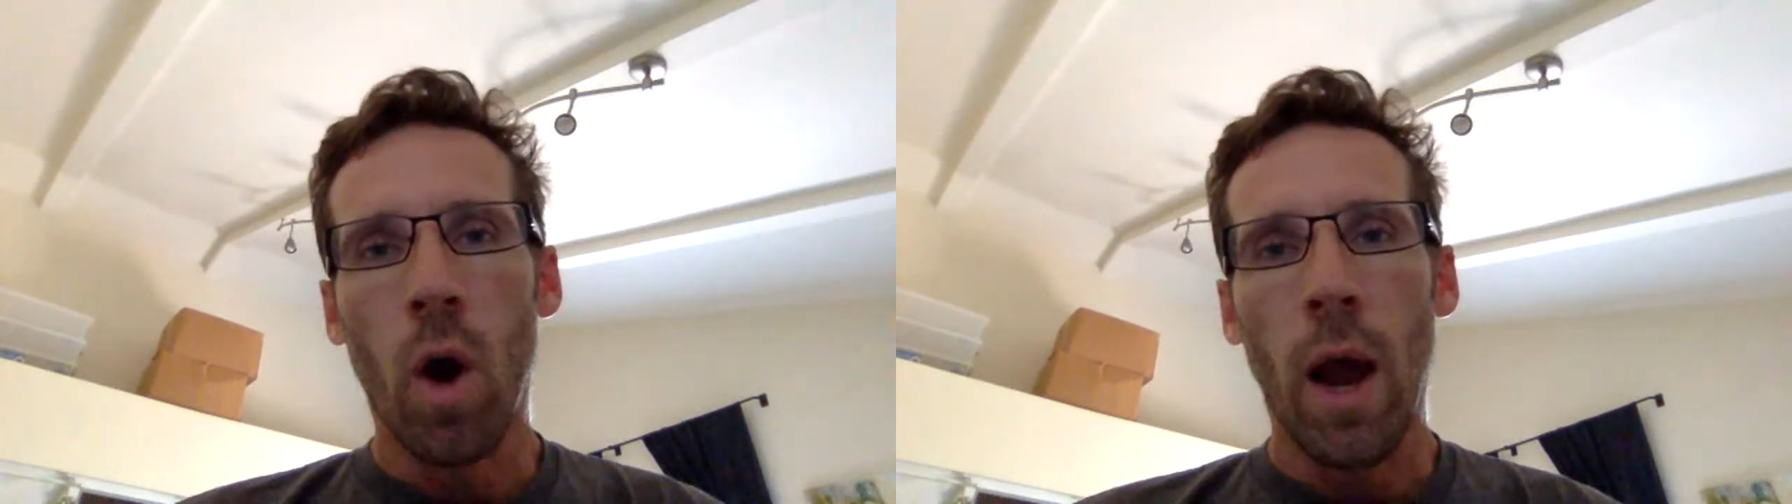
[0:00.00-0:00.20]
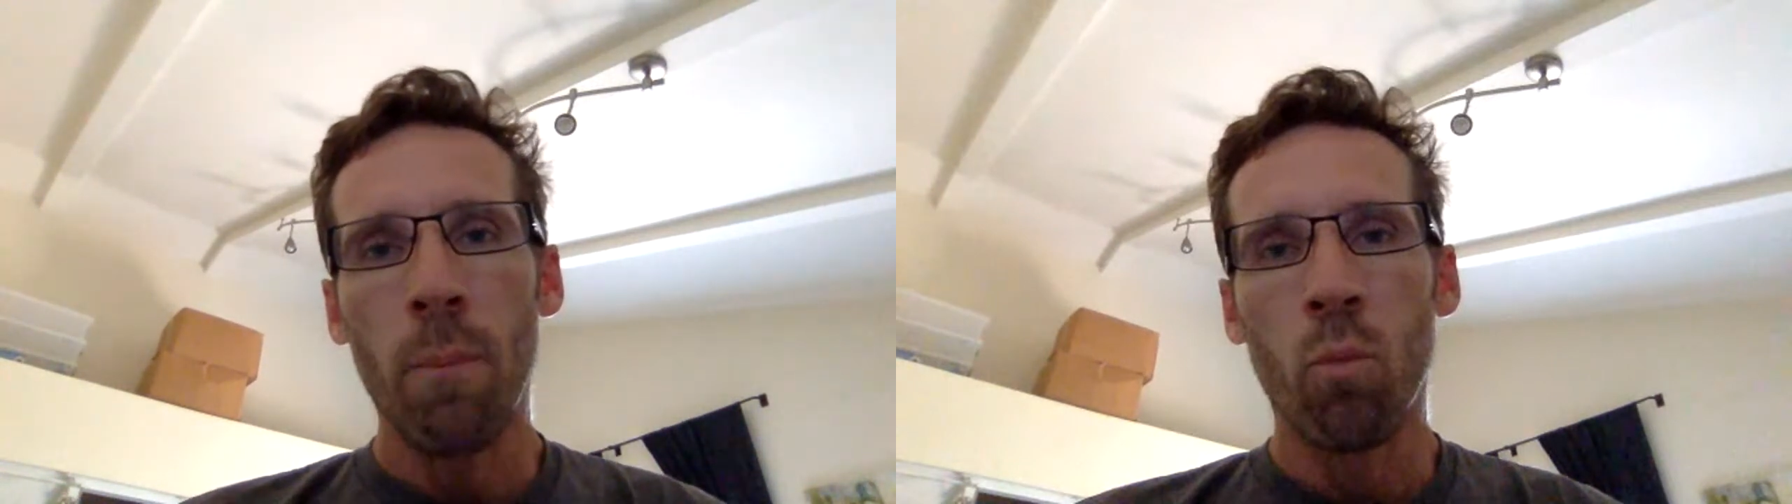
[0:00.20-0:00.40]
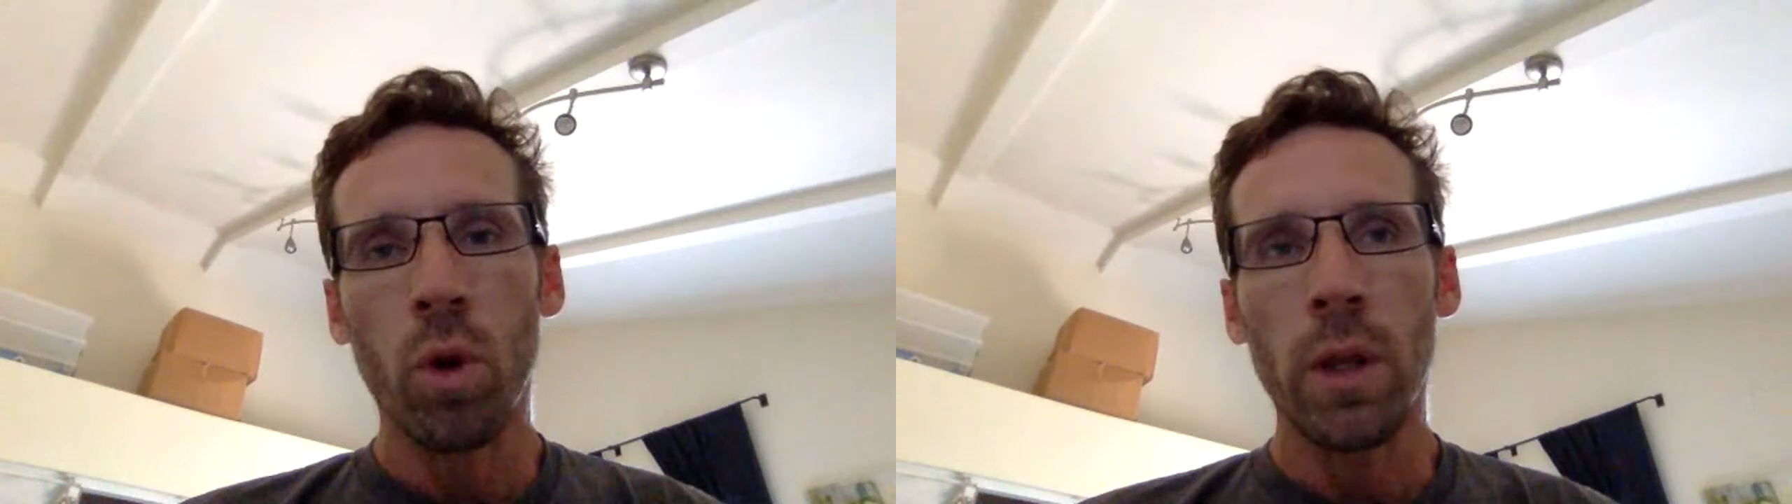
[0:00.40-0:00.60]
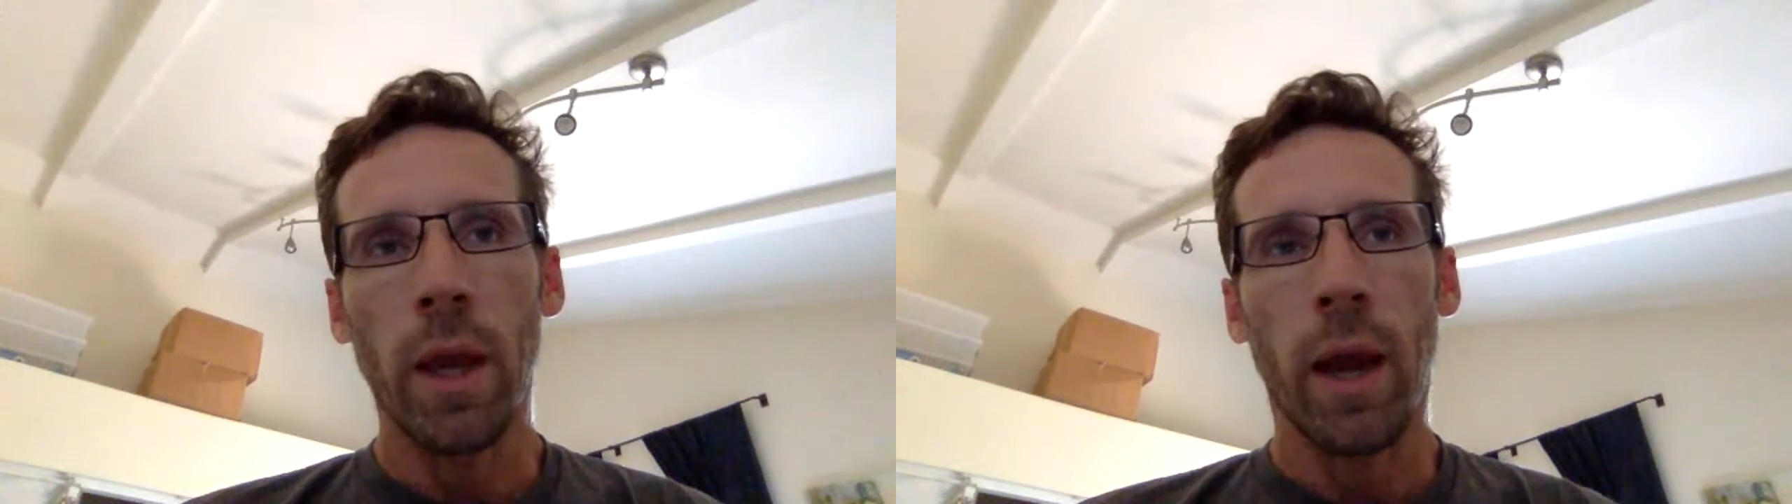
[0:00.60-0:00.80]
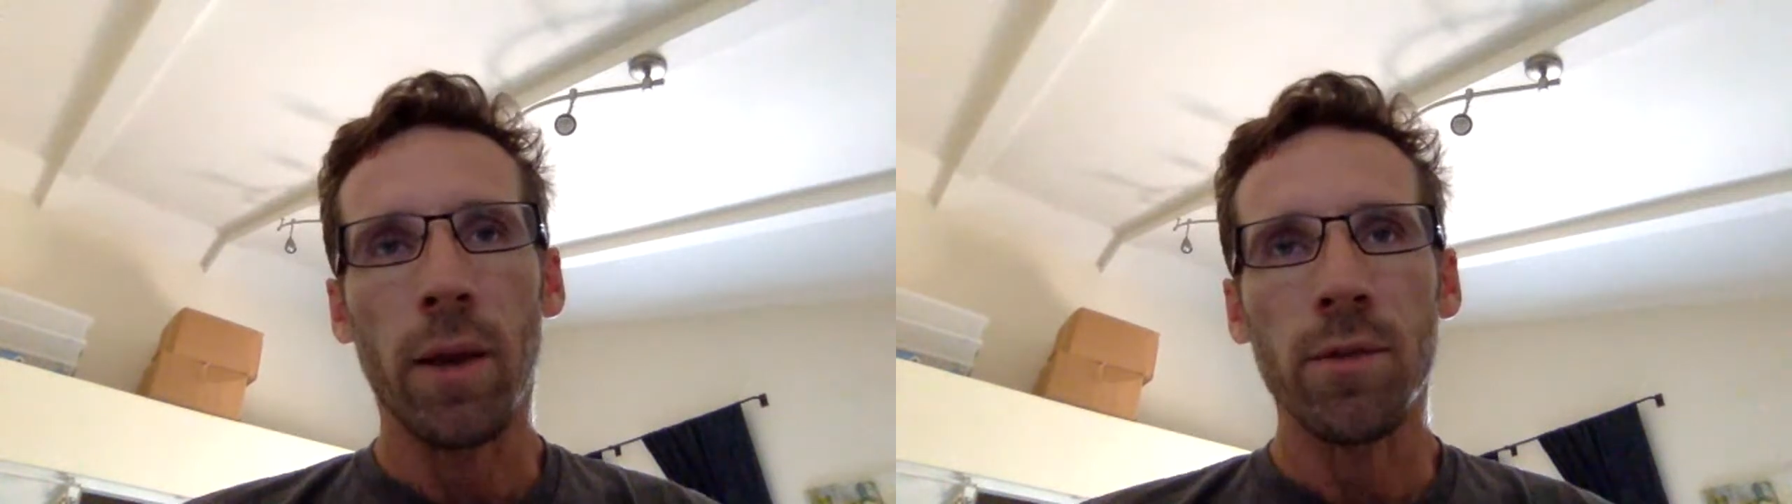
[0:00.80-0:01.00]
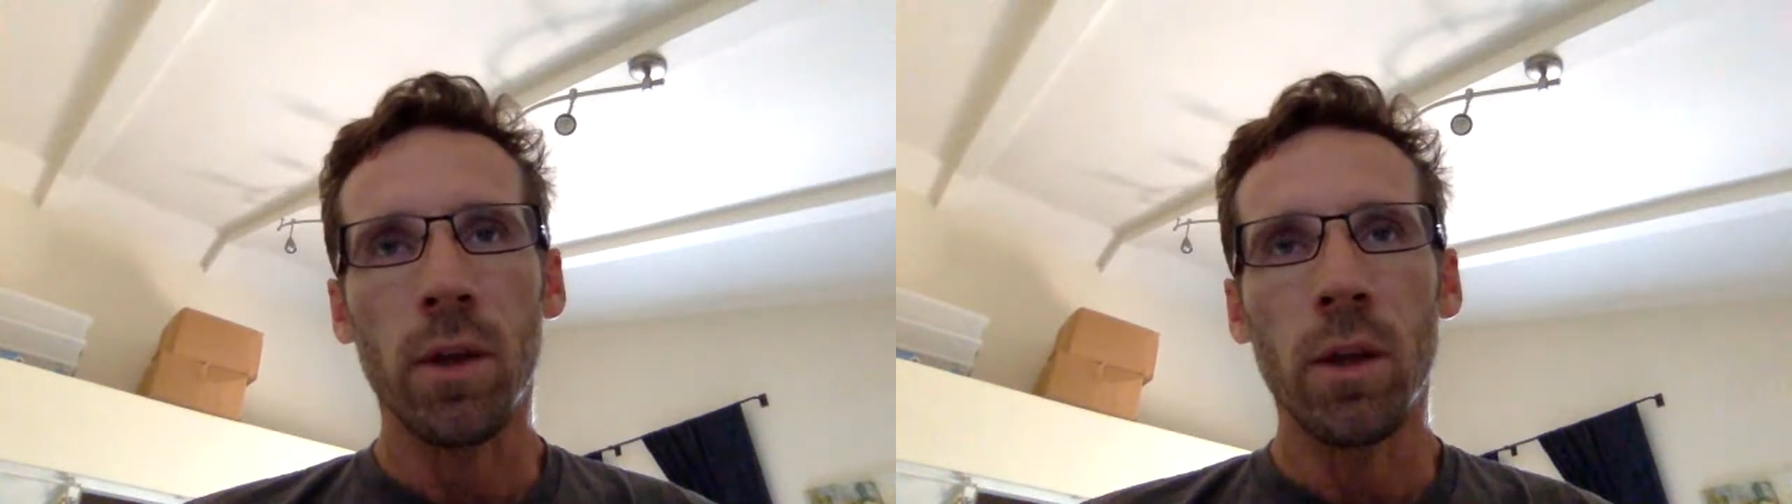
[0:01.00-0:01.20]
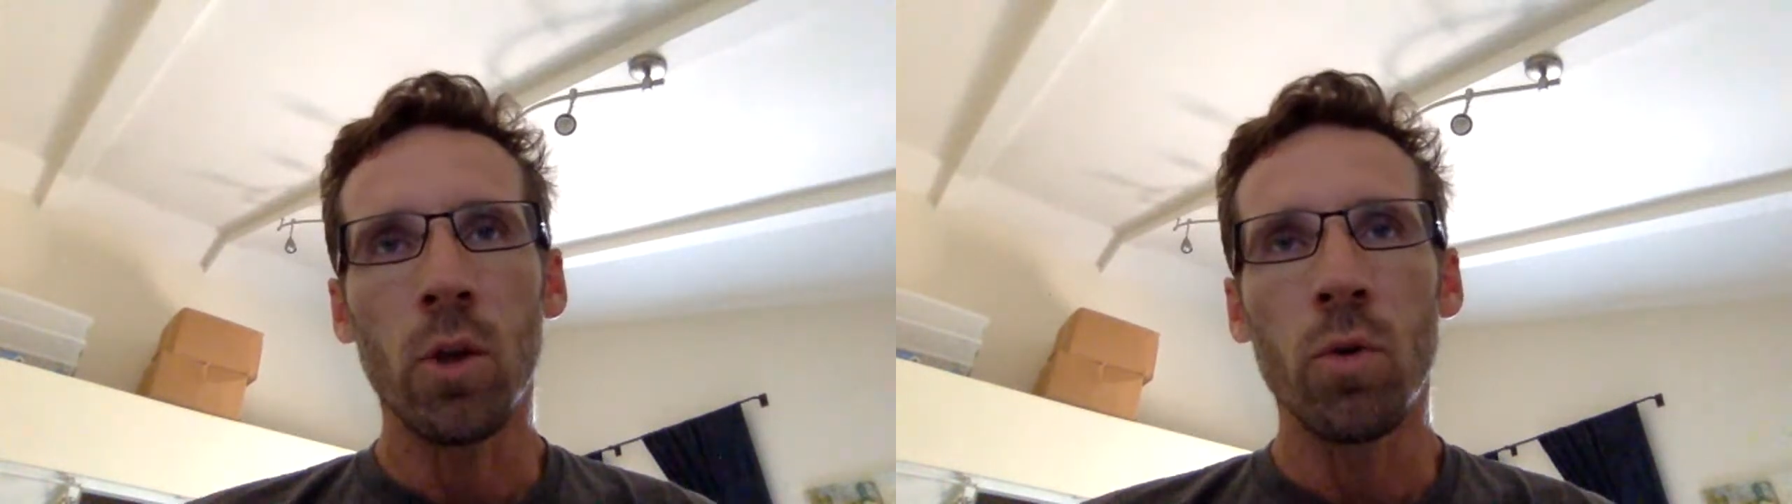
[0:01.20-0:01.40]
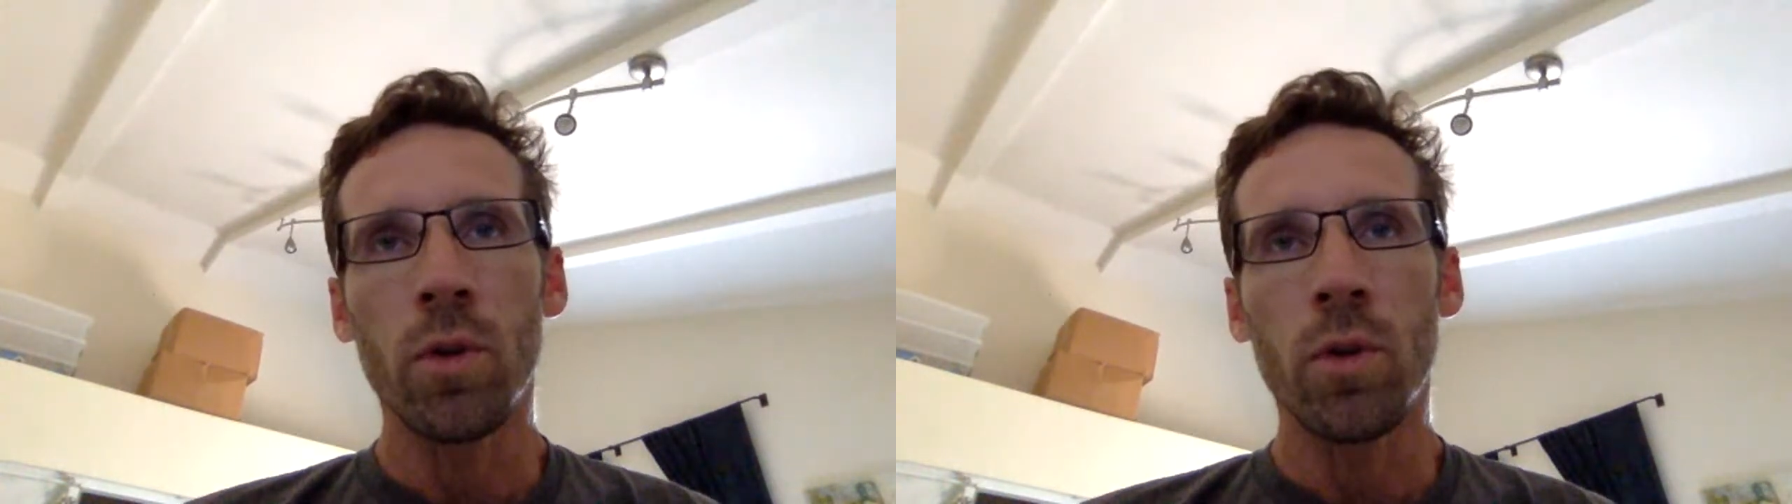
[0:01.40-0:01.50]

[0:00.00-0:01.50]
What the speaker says: I'm really asking you